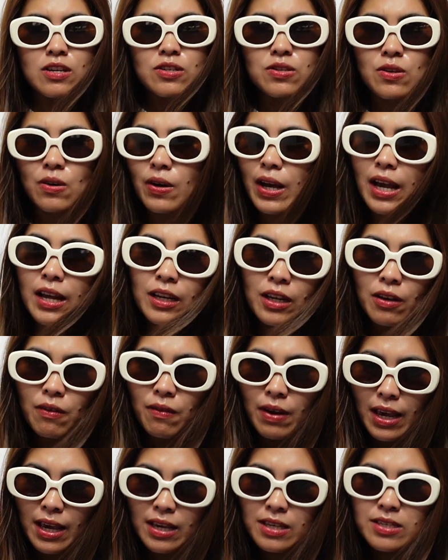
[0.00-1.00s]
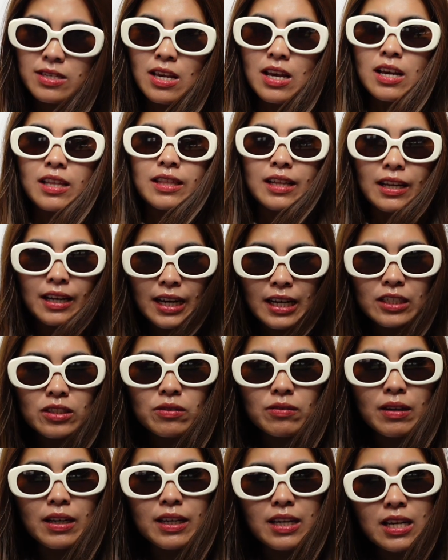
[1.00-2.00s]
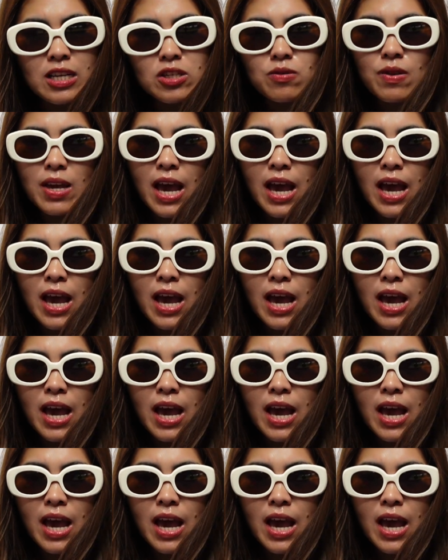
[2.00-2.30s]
So anyways, the next one is